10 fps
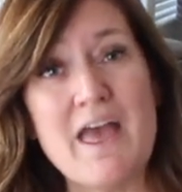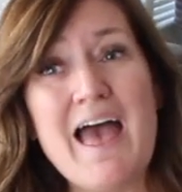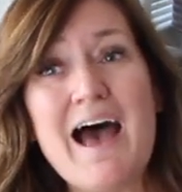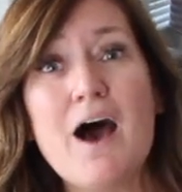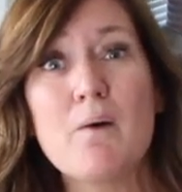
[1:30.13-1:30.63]

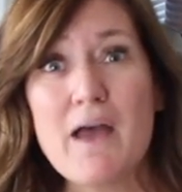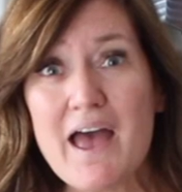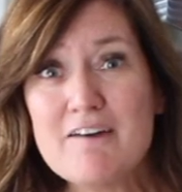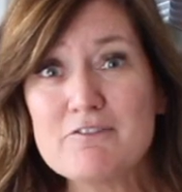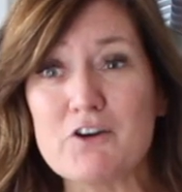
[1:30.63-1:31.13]

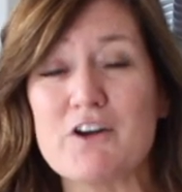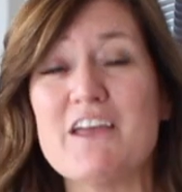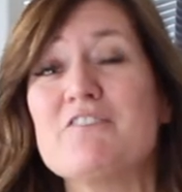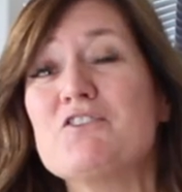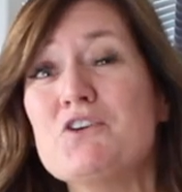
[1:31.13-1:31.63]
However,
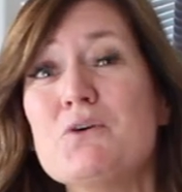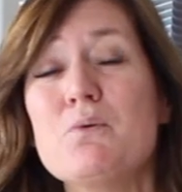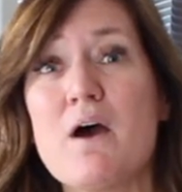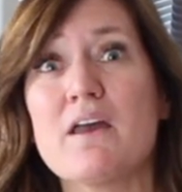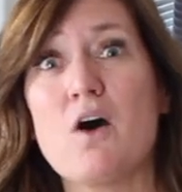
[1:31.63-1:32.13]
if
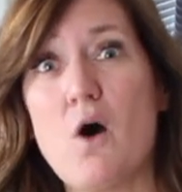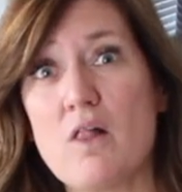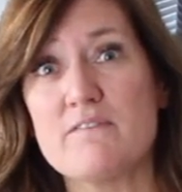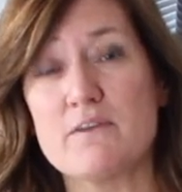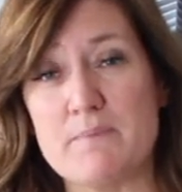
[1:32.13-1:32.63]
you want
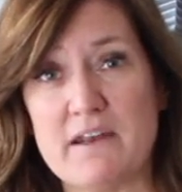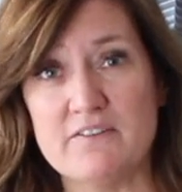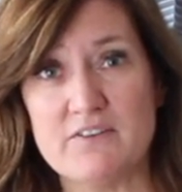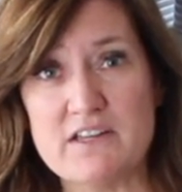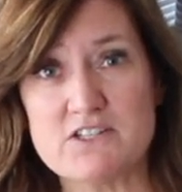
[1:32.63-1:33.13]
all of the
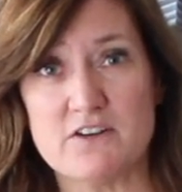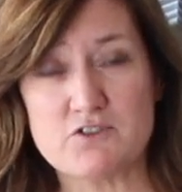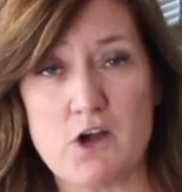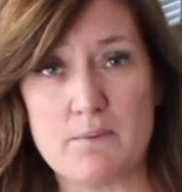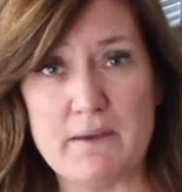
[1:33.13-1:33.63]
benefits
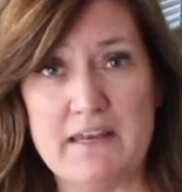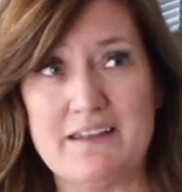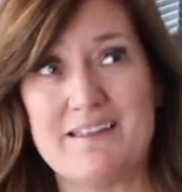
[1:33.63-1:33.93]
of chalk painting,